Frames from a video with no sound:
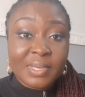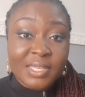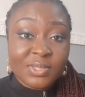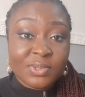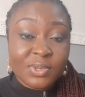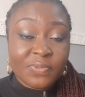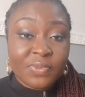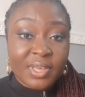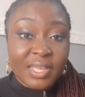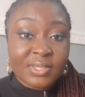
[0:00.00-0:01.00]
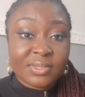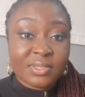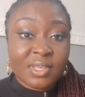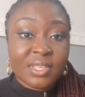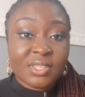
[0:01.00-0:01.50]
please do not forget to
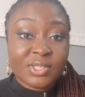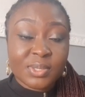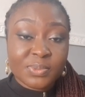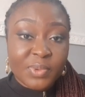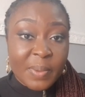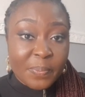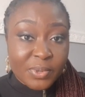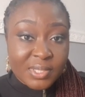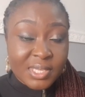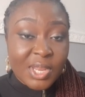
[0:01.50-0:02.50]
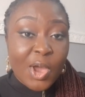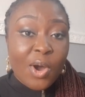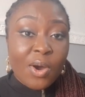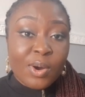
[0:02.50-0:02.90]
hit the subscribe button.